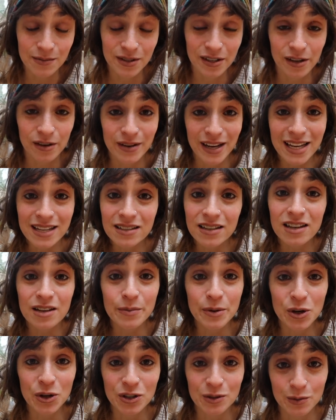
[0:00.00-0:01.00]
So it is gonna
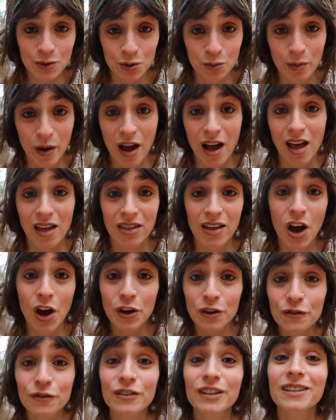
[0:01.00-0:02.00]
be a hospital birth,
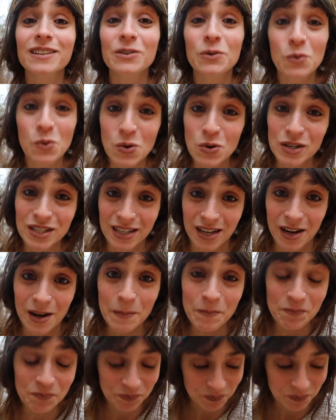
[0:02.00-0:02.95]
hopefully in the water.